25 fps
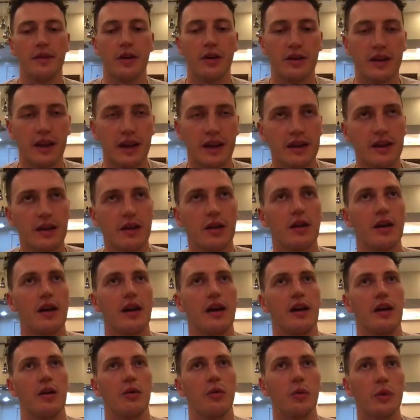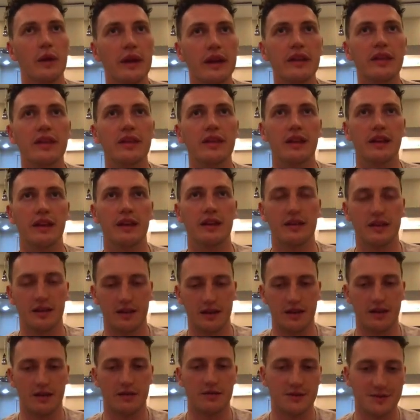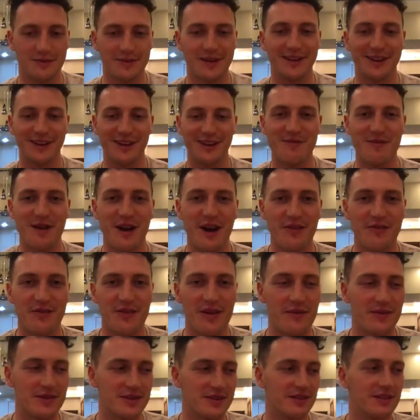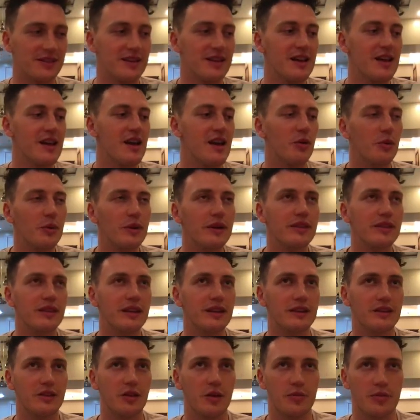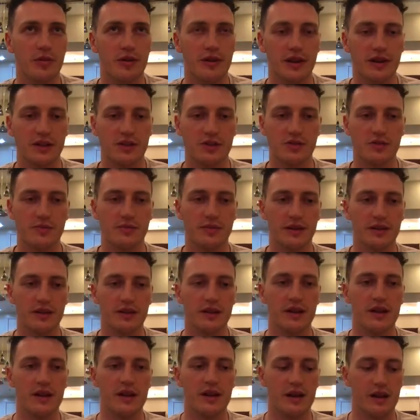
okay, we think, speaking on behalf of Amazon, we think your product should be